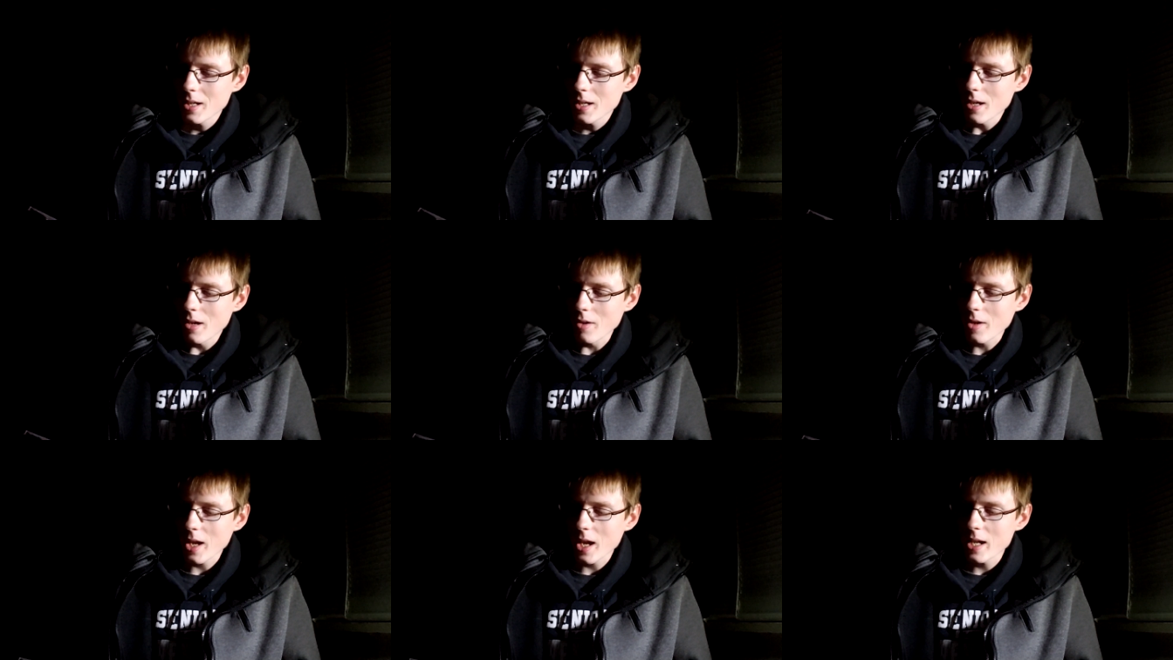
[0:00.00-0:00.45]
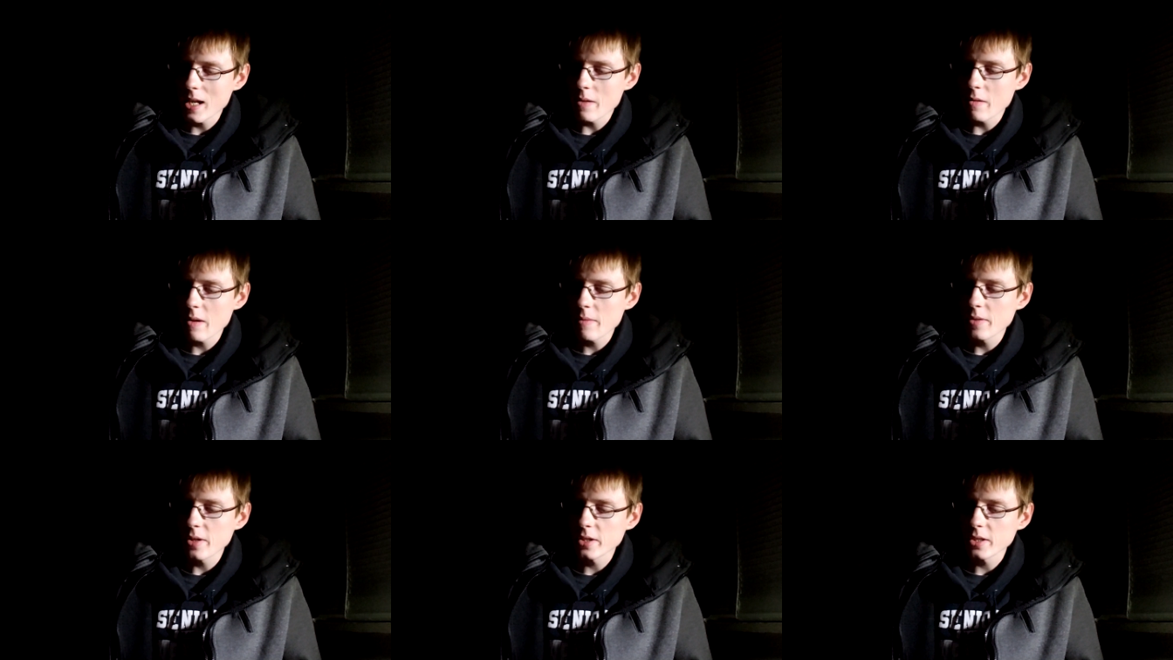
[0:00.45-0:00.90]
Okay, now
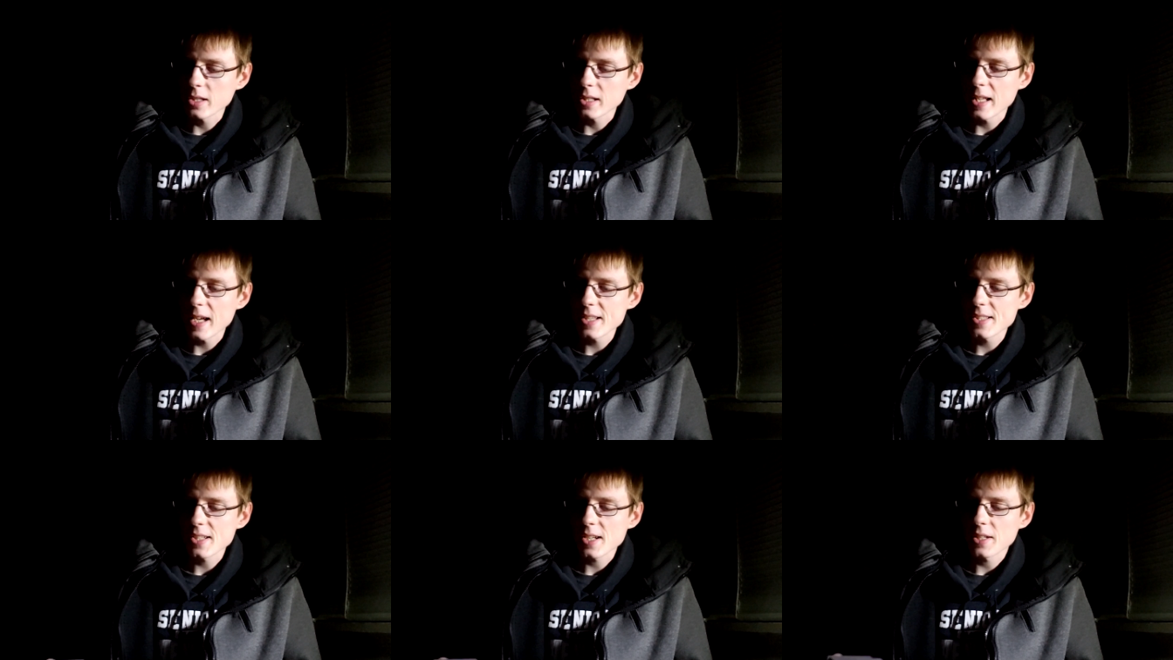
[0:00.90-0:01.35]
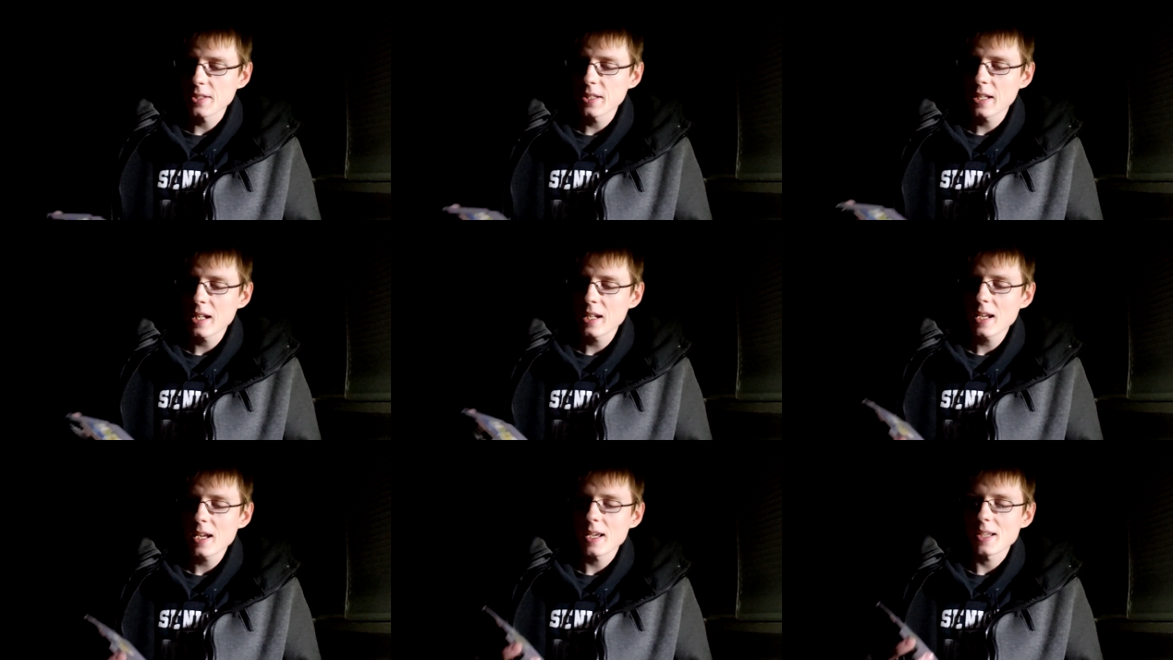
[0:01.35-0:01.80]
we have another classic on
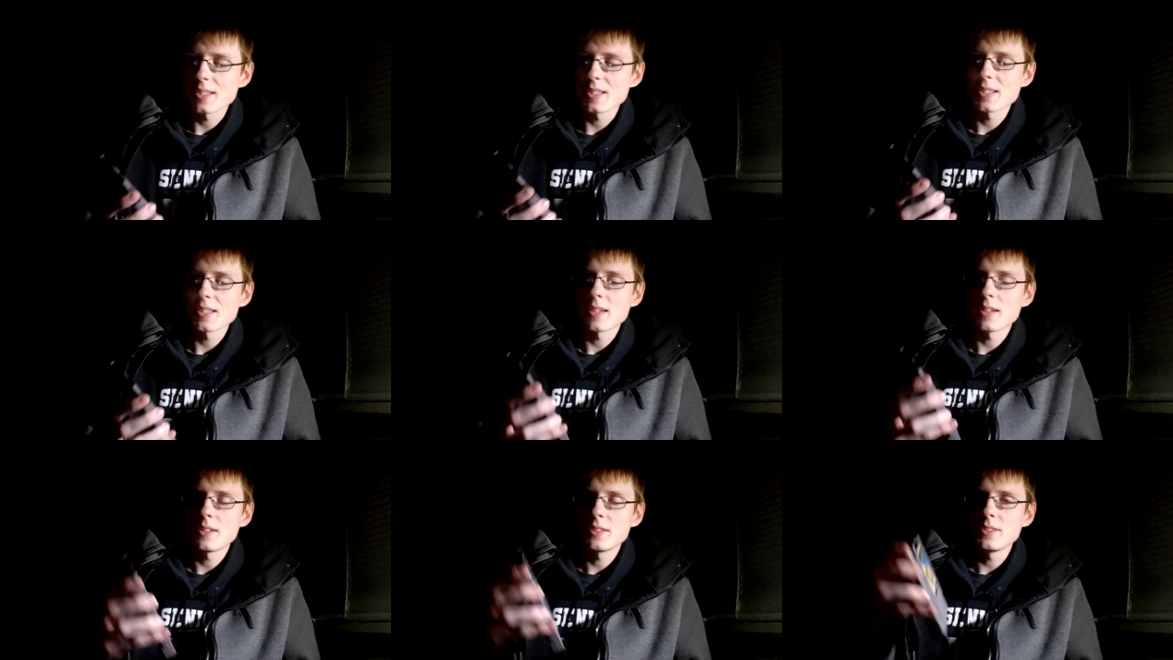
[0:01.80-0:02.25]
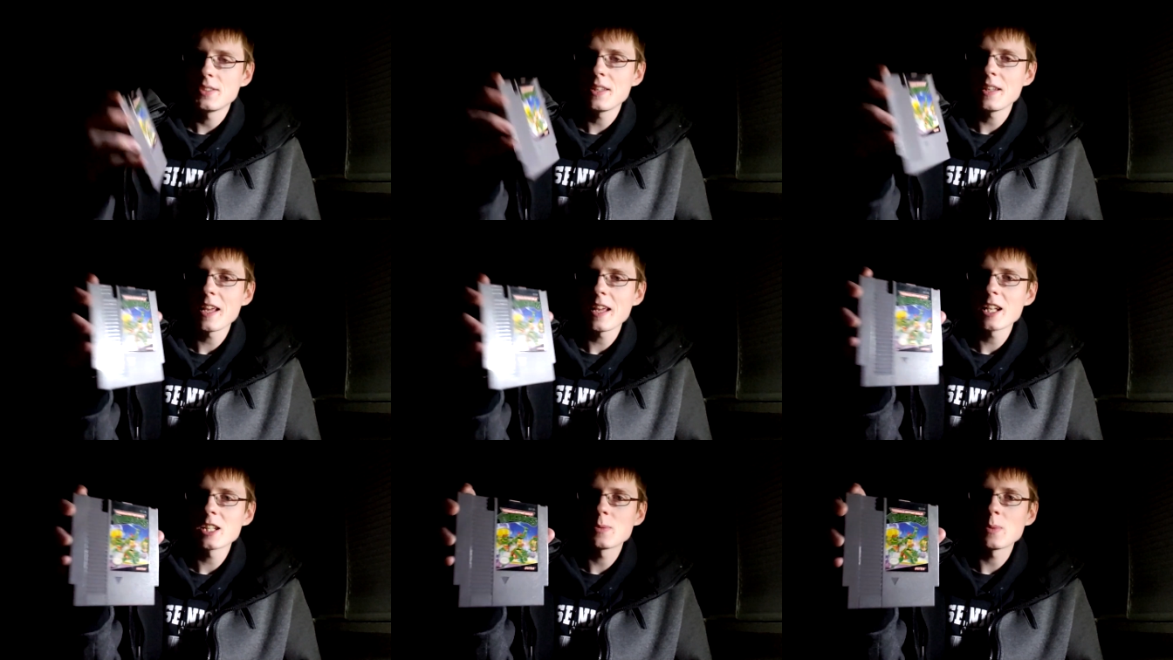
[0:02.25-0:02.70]
the NES.
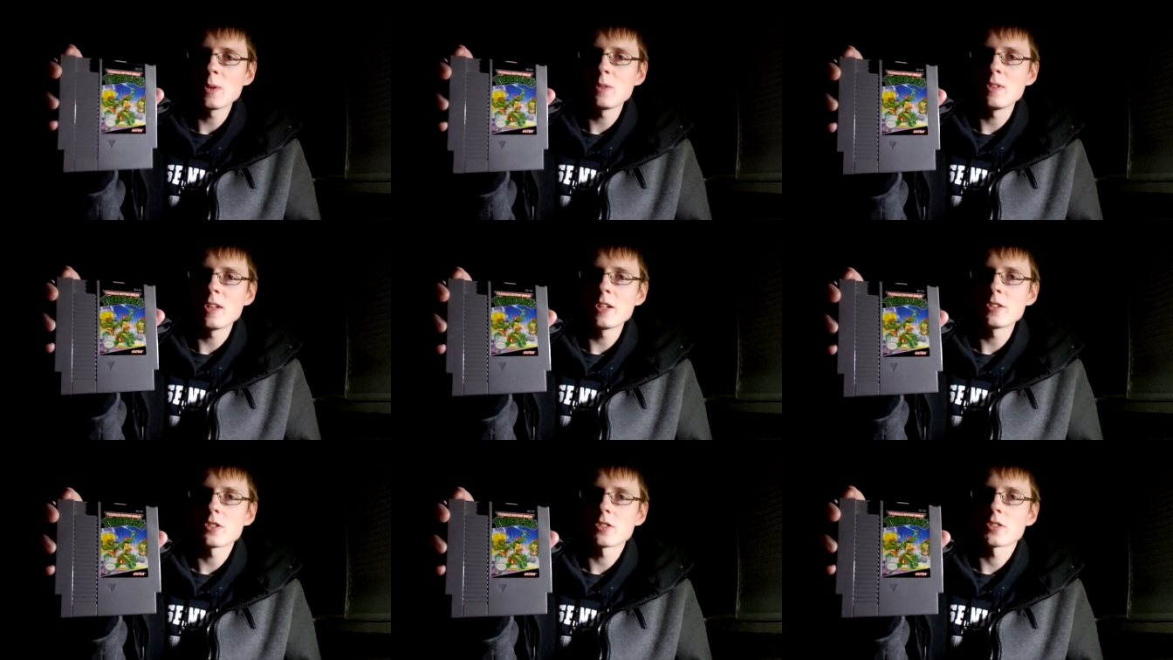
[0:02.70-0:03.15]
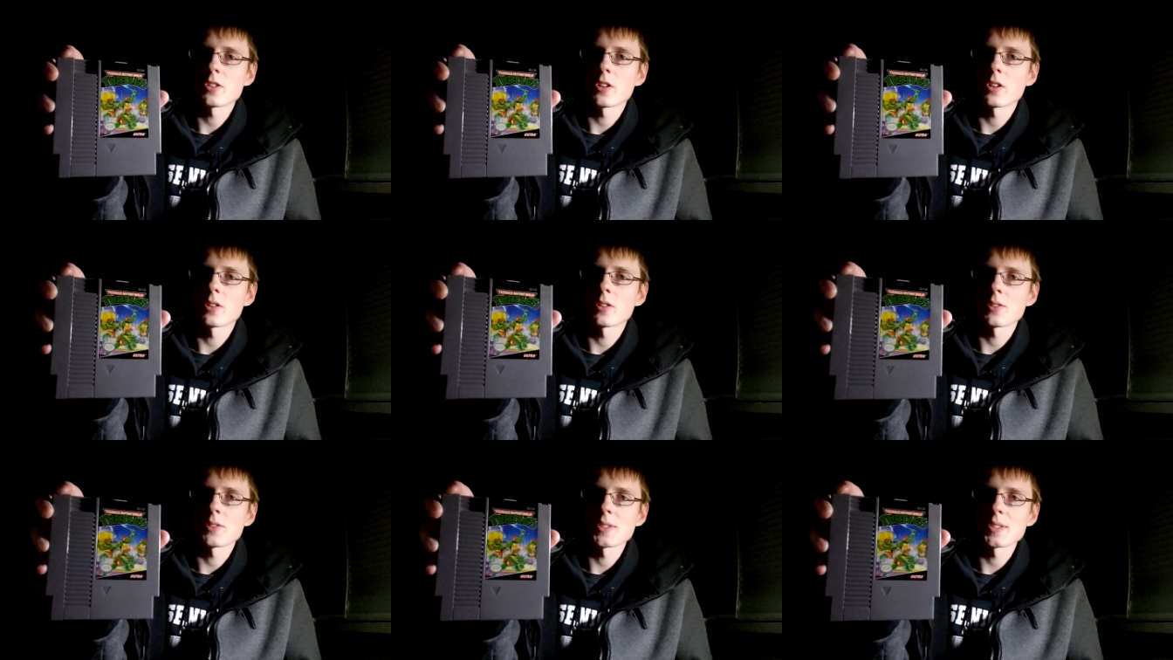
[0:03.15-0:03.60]
Teenage Mutant Ninja
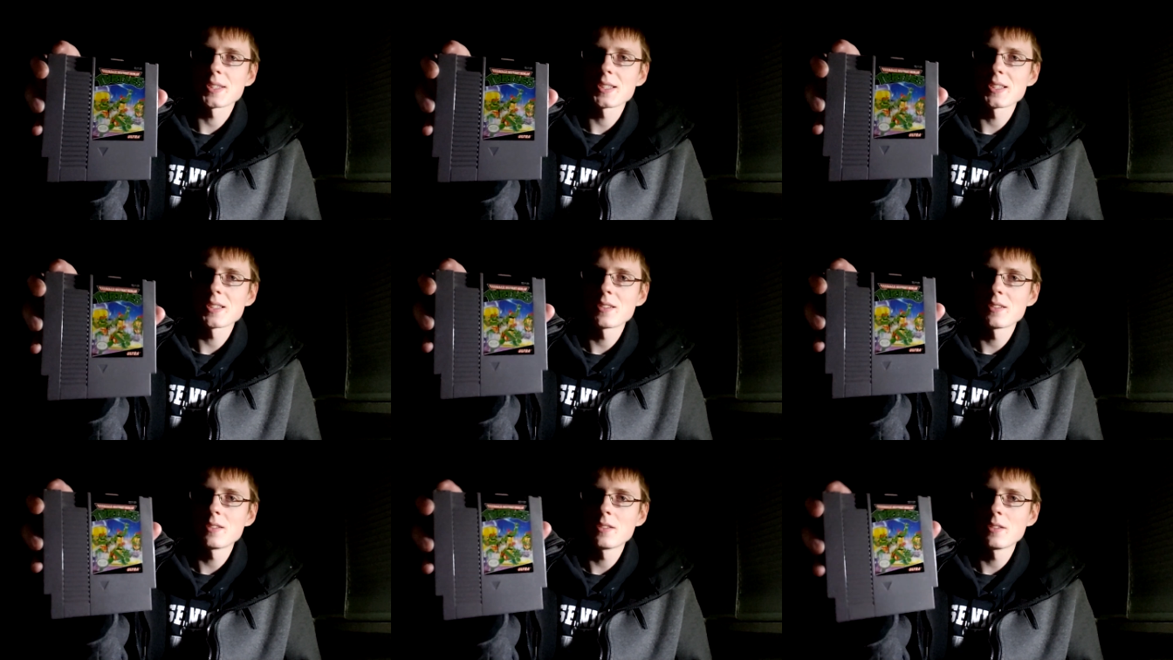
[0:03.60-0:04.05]
Turtles.